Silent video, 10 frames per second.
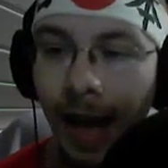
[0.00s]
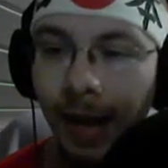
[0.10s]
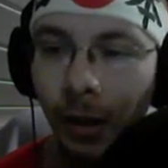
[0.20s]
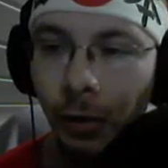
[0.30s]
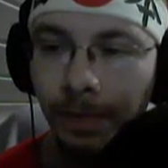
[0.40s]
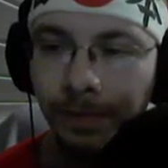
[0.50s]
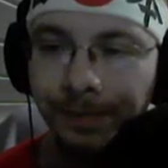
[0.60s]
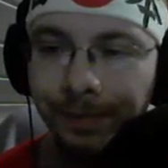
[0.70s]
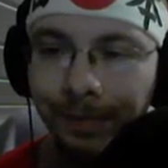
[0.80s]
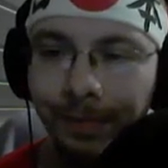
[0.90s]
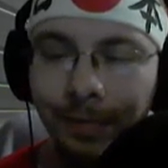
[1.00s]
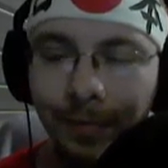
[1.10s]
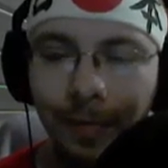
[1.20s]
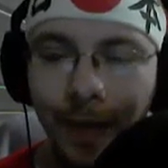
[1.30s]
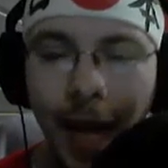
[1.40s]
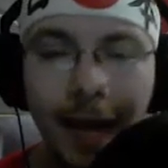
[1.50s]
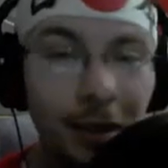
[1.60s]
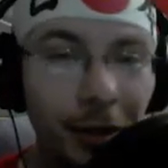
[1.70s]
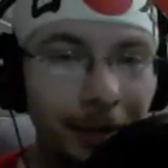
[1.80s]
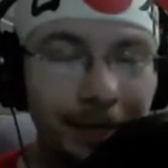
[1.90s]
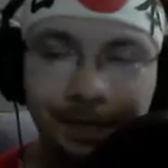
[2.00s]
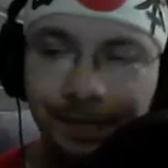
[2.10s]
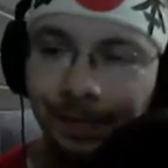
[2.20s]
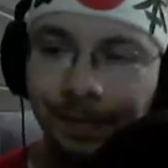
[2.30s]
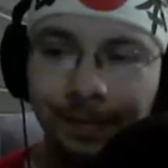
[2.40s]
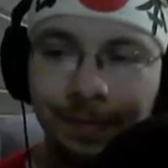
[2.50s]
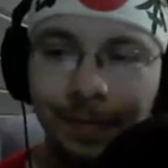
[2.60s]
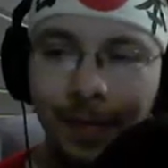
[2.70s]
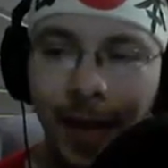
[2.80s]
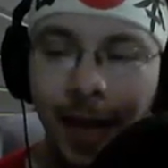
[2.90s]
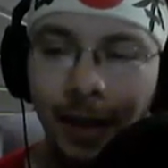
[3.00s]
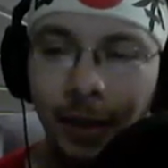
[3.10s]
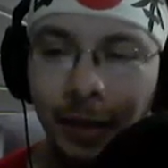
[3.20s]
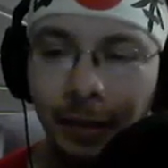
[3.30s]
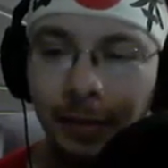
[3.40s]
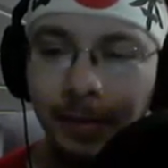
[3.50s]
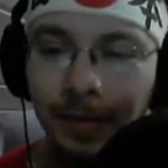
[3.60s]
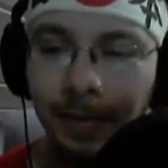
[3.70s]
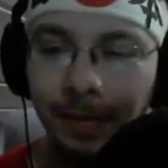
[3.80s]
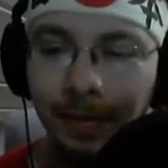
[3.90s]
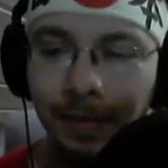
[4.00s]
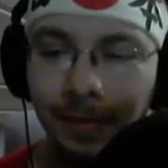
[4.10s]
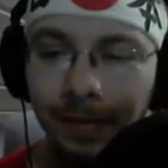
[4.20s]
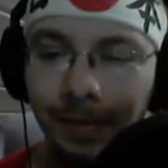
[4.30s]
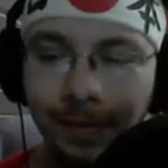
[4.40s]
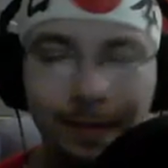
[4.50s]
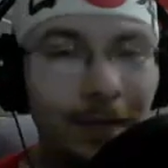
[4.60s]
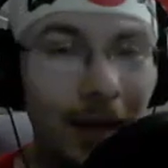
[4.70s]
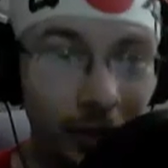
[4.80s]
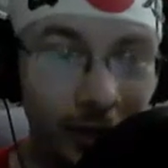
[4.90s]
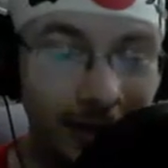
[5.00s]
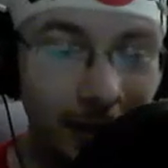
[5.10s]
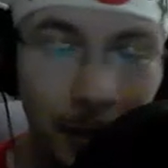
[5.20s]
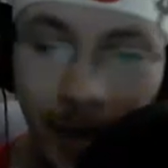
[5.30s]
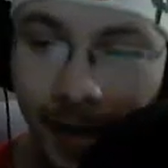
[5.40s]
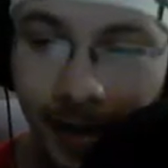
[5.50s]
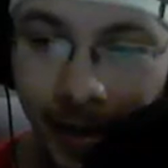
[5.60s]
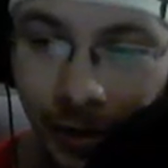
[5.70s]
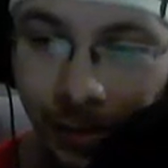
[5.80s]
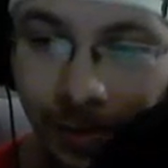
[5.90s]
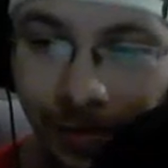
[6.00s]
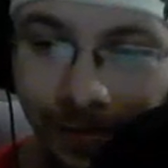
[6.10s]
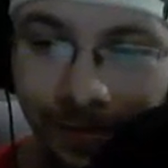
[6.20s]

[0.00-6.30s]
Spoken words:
I know. I could have. I just didn't pay attention.